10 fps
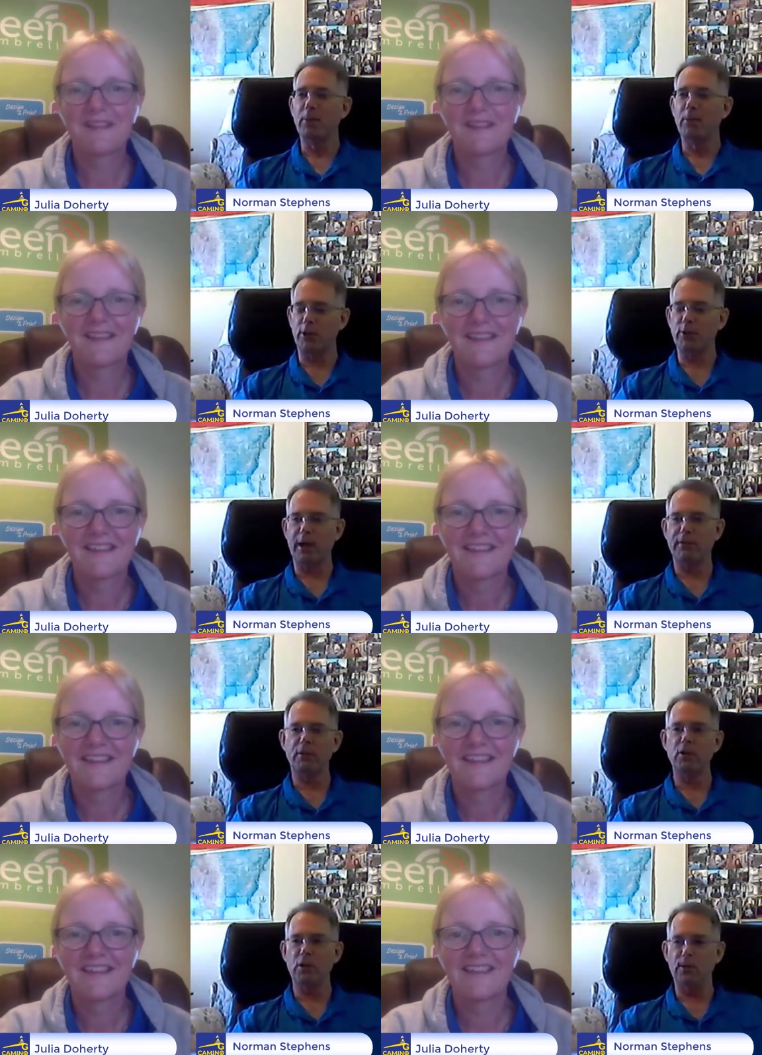Speaker 1: Were you
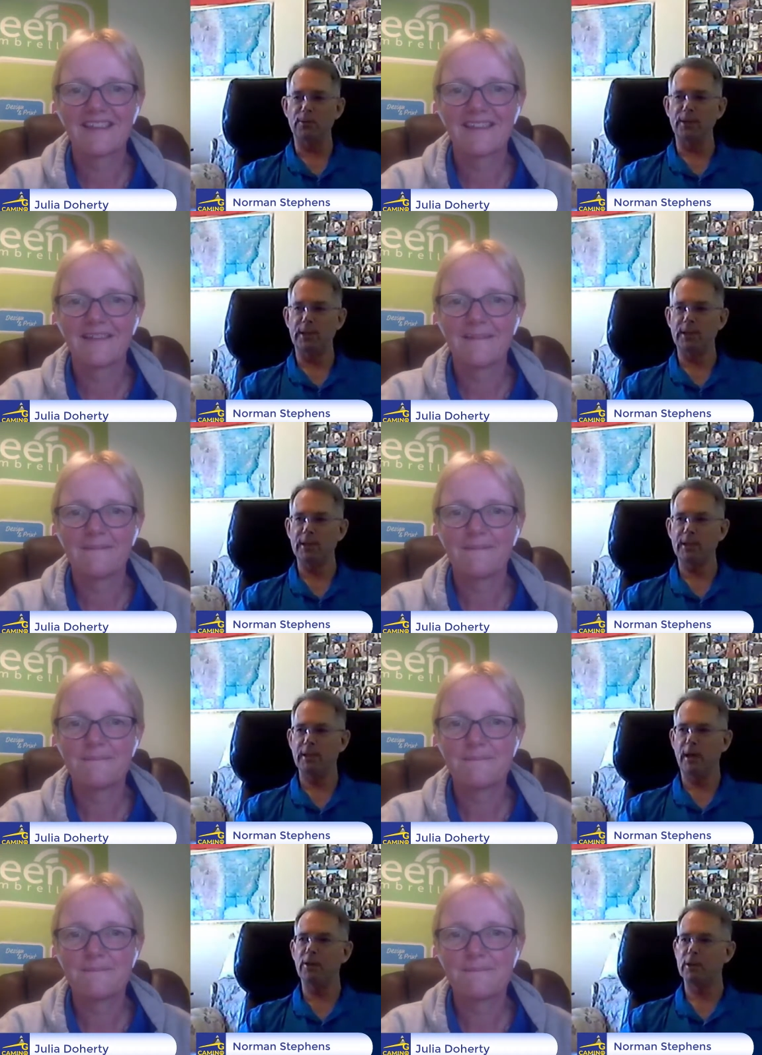ever lonely
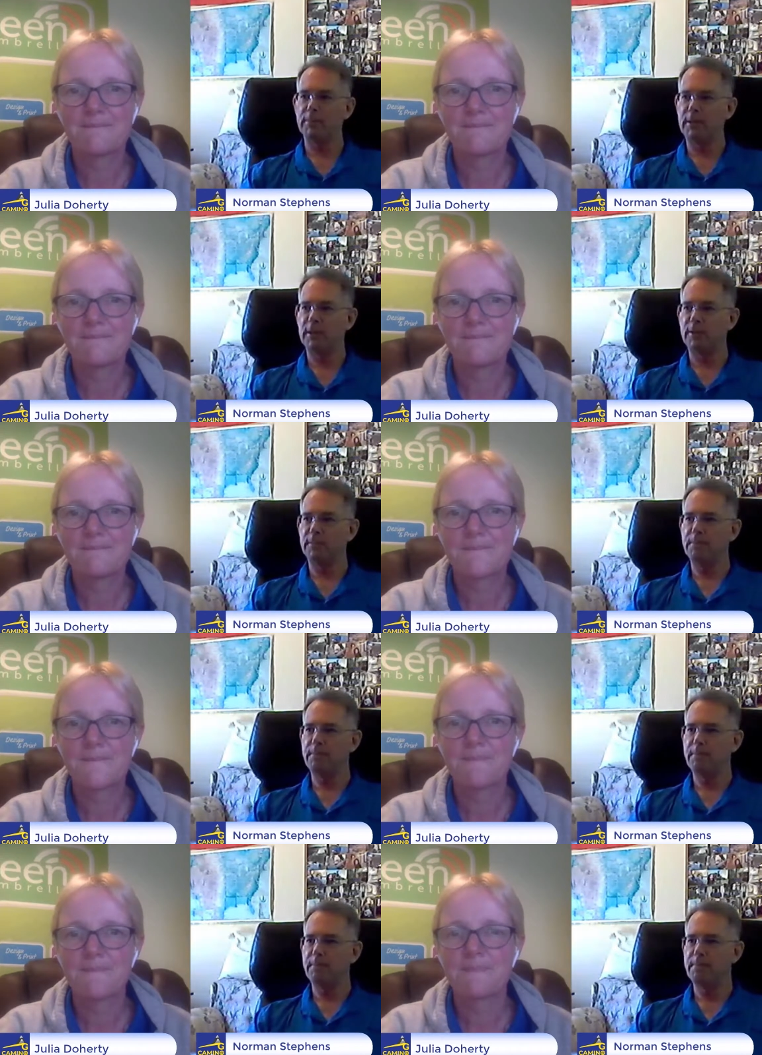on the Camino?
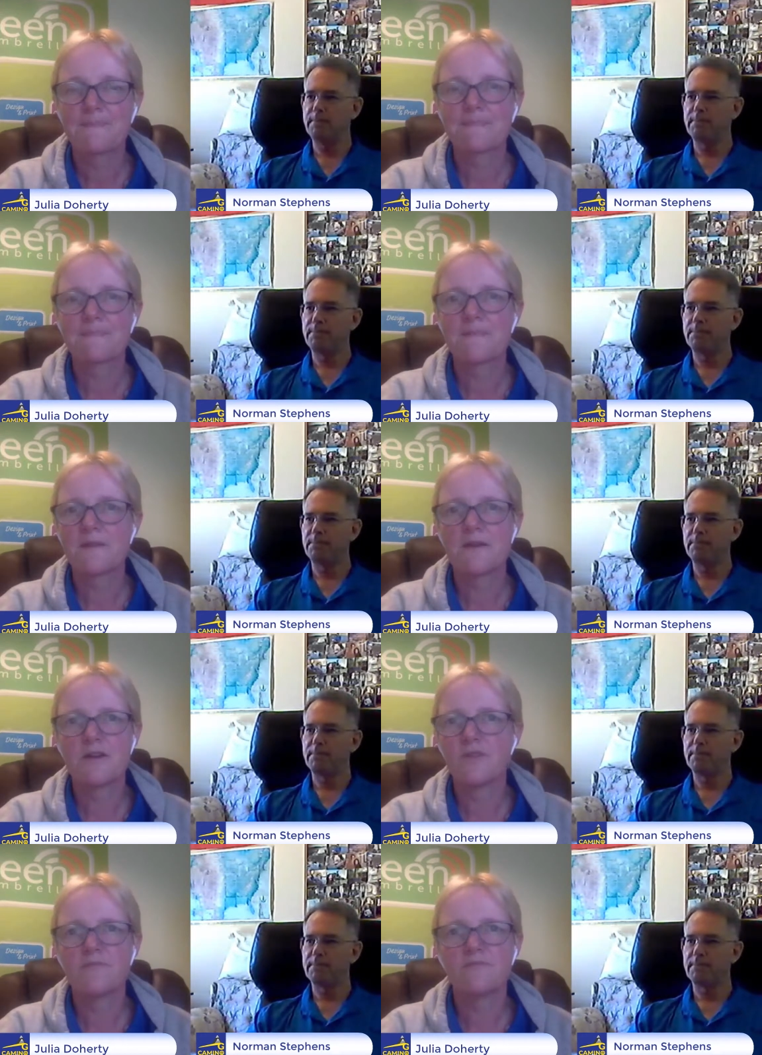
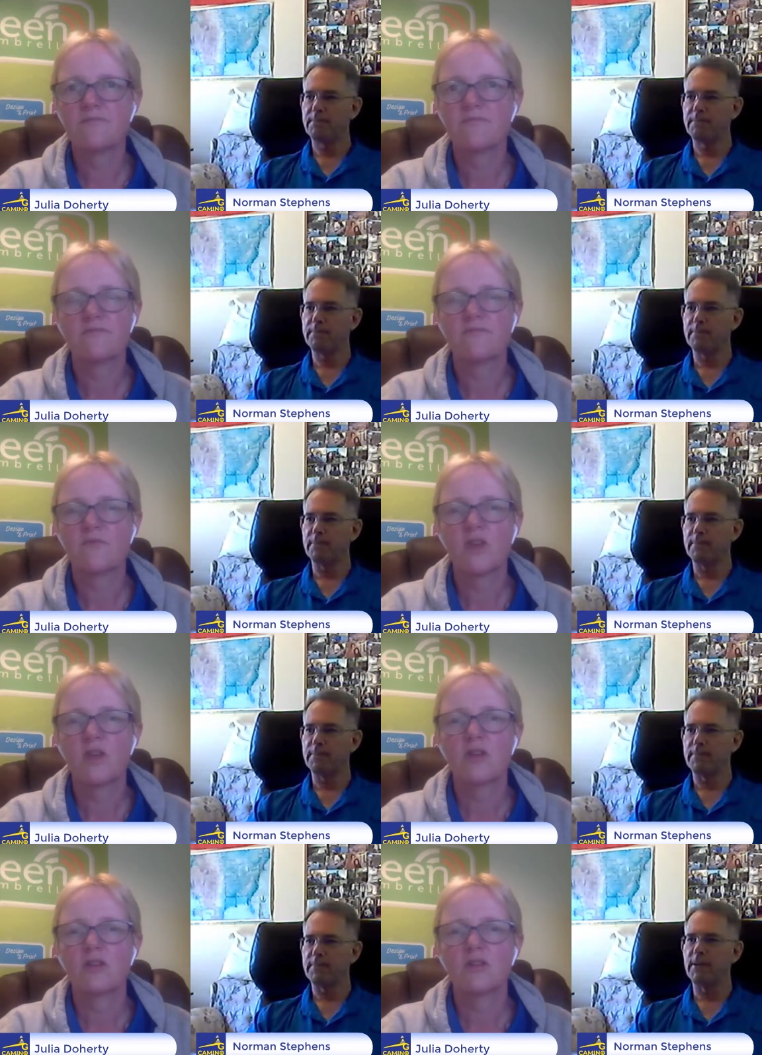No.
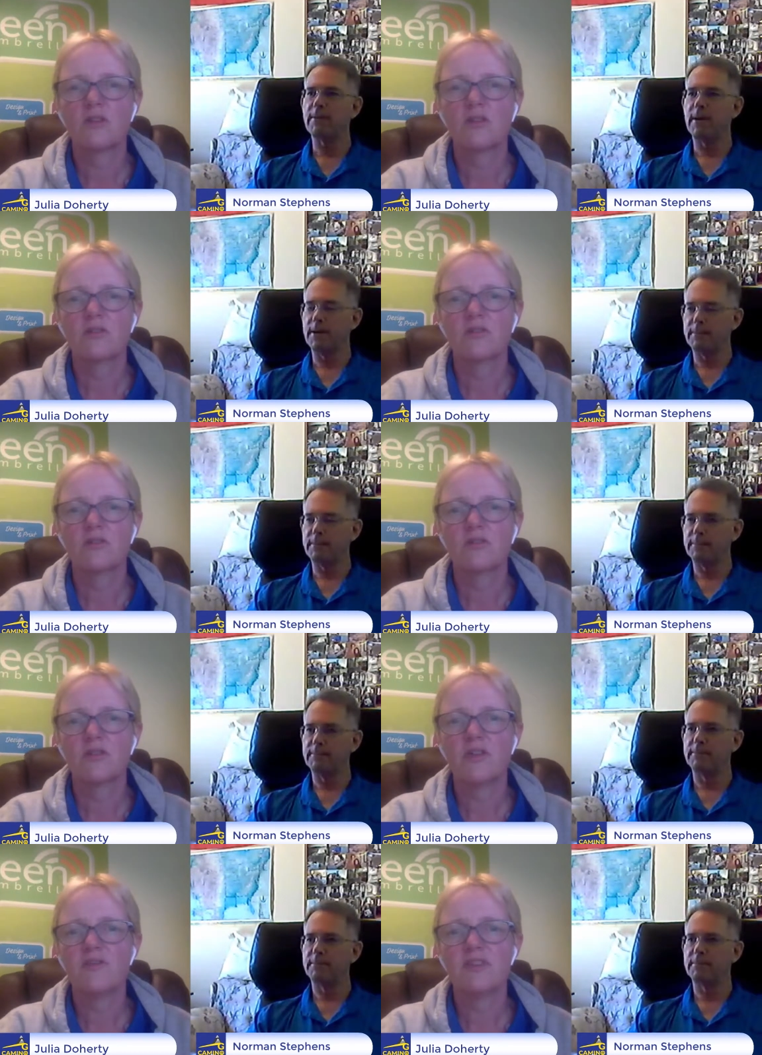Okay.
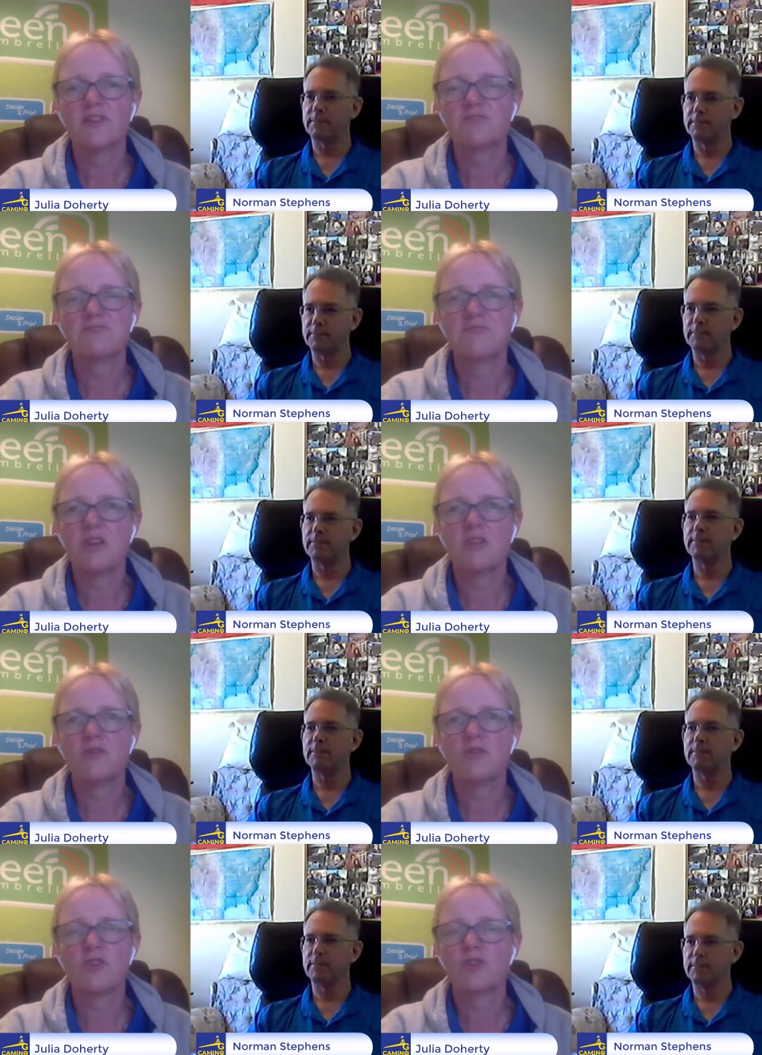
Speaker 2: I don't think so.
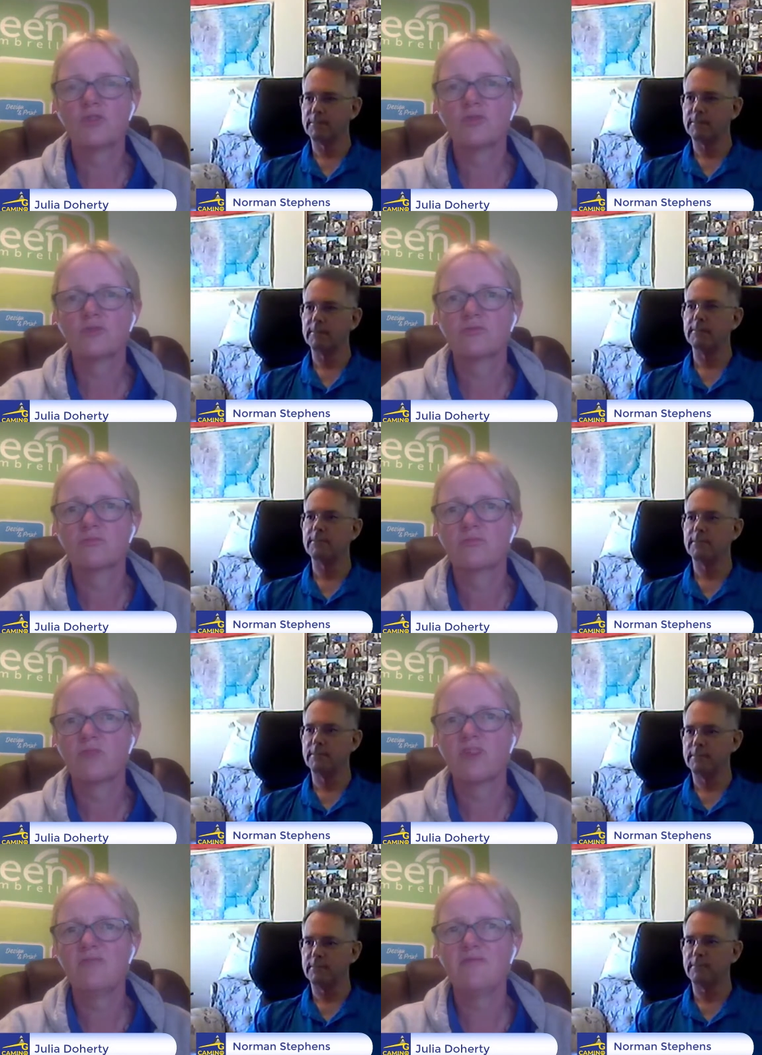no, not at all.
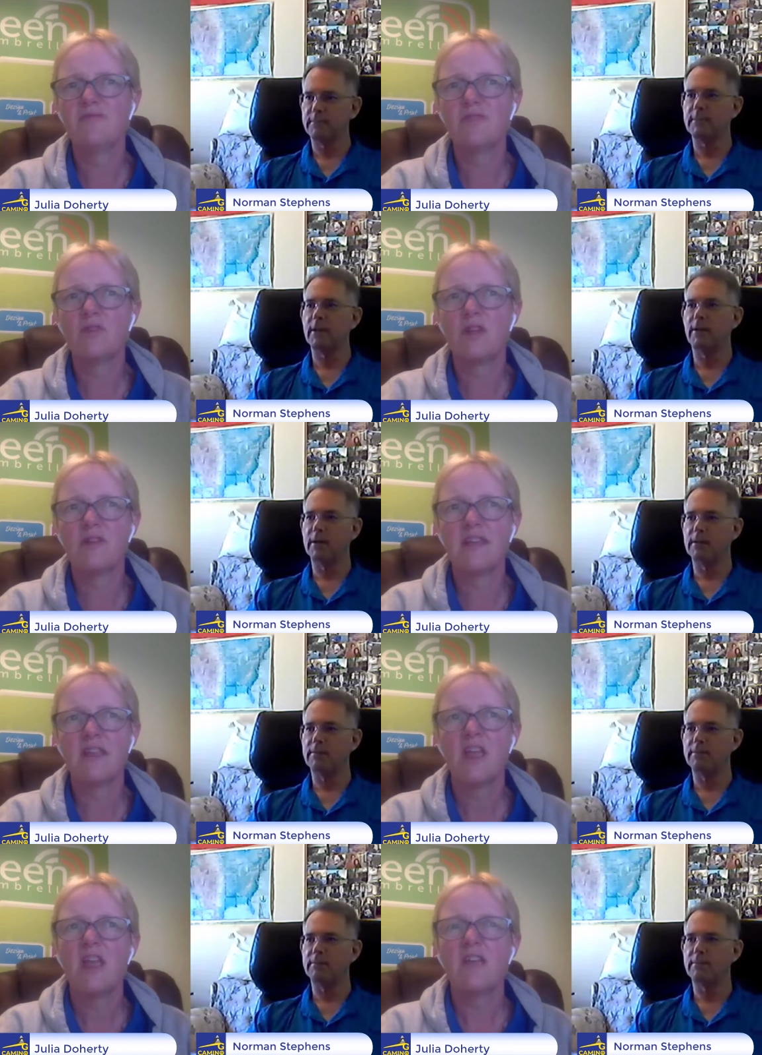I didn't feel
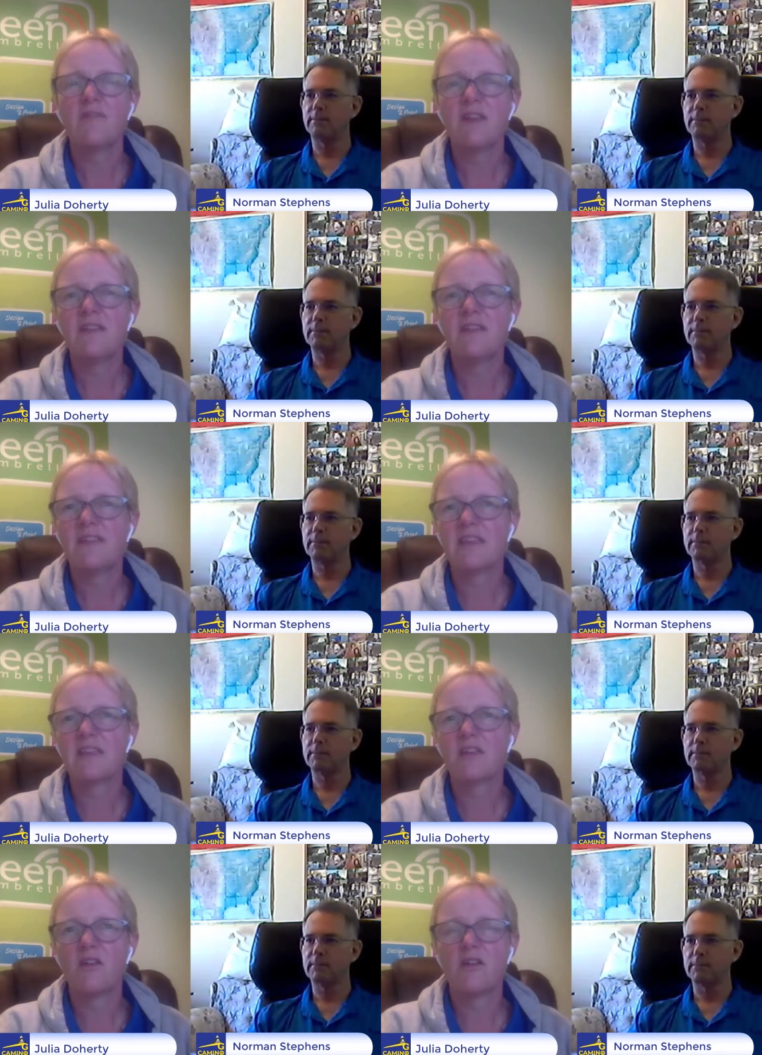lonely. If
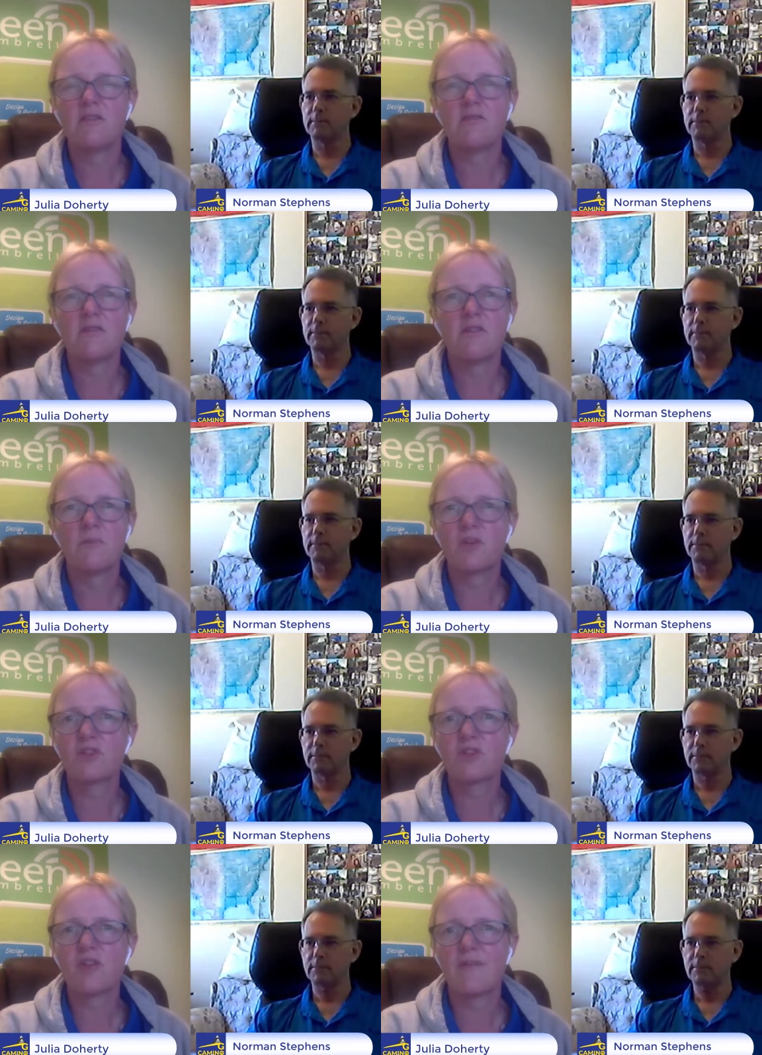anything, I
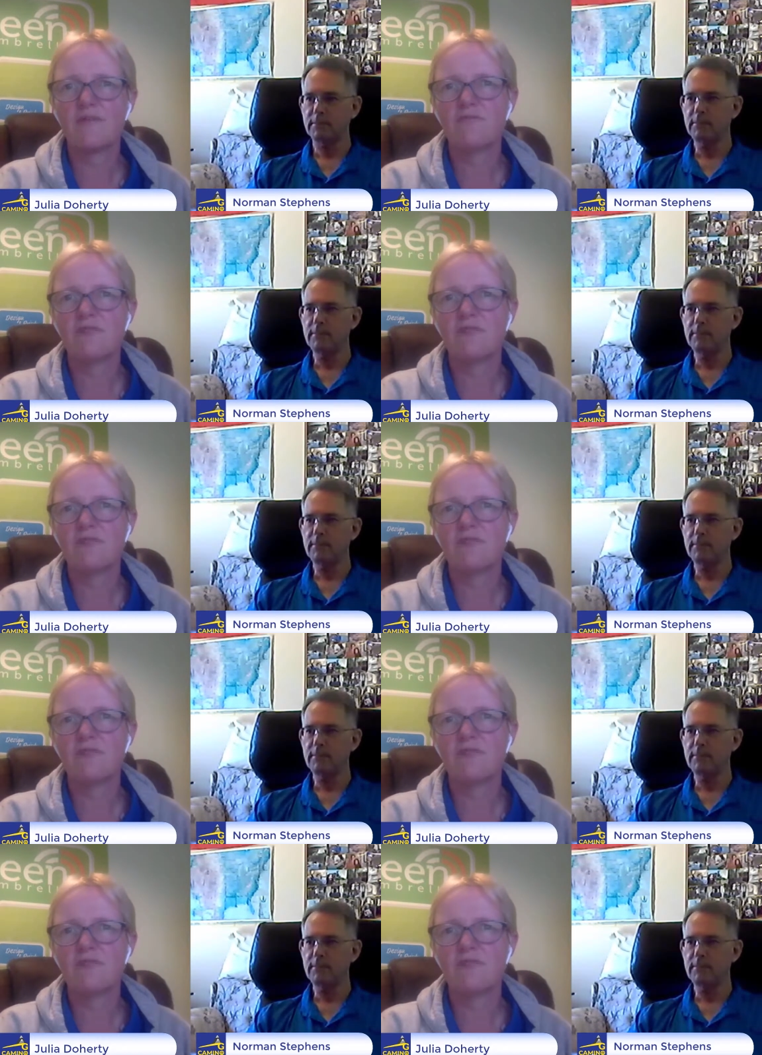because I have a